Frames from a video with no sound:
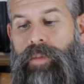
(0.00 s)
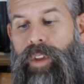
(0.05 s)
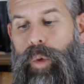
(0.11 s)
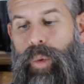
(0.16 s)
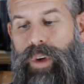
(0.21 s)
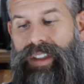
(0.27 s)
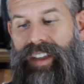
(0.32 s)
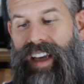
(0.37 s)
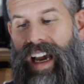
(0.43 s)

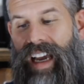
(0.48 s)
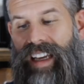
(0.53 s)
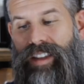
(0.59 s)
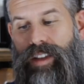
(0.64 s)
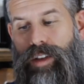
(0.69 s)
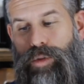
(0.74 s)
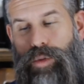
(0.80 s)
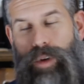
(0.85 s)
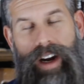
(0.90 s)
was
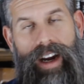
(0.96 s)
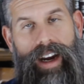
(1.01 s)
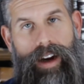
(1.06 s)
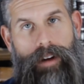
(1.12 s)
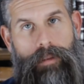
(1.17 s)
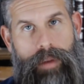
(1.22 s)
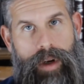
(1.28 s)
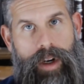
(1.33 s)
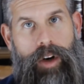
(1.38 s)
as the
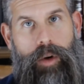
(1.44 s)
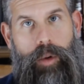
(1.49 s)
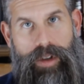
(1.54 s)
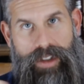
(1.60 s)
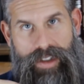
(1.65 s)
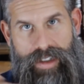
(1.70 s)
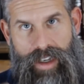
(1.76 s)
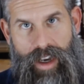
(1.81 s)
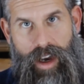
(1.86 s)
ram
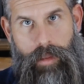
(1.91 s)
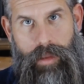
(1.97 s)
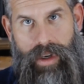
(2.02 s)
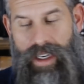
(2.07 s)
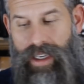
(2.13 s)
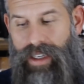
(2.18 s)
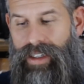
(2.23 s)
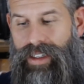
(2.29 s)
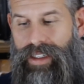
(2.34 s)
was
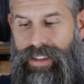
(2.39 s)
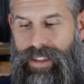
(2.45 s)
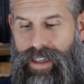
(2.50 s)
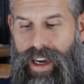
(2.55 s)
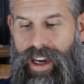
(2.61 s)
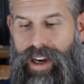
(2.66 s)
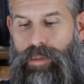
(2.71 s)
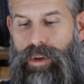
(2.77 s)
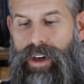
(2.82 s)
coming
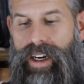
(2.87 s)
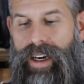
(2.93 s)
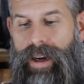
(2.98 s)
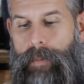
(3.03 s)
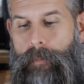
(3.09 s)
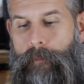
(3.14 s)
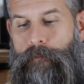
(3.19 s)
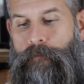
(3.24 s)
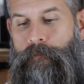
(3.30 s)
to Abraham.